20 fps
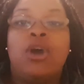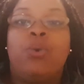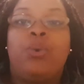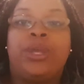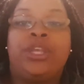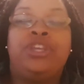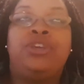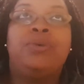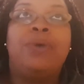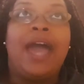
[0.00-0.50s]

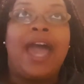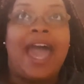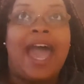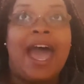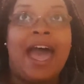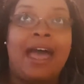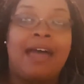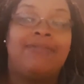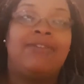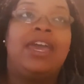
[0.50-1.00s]
When you
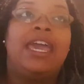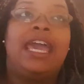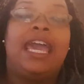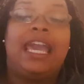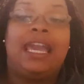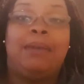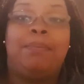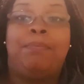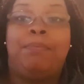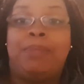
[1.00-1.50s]
have
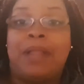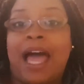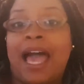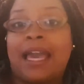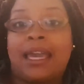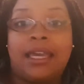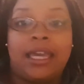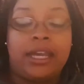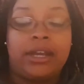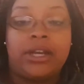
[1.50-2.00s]
a
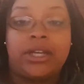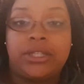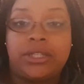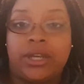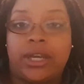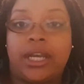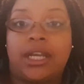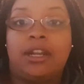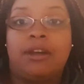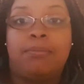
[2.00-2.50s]
black character
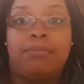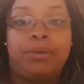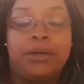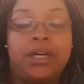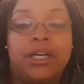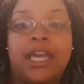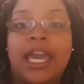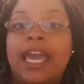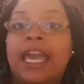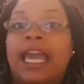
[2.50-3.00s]
in a
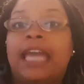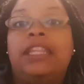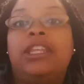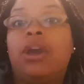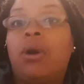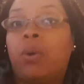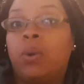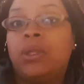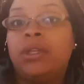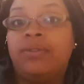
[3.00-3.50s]
book and
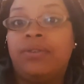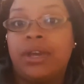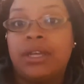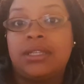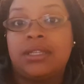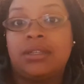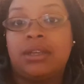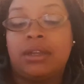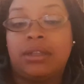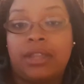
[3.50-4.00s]
the only
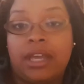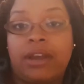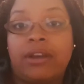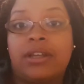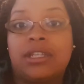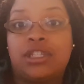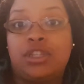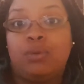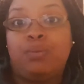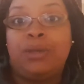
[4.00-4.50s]
reason they're there
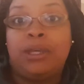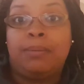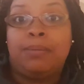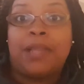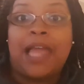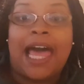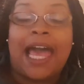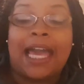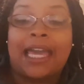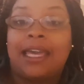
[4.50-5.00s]
is to be
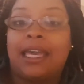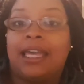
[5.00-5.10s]
black,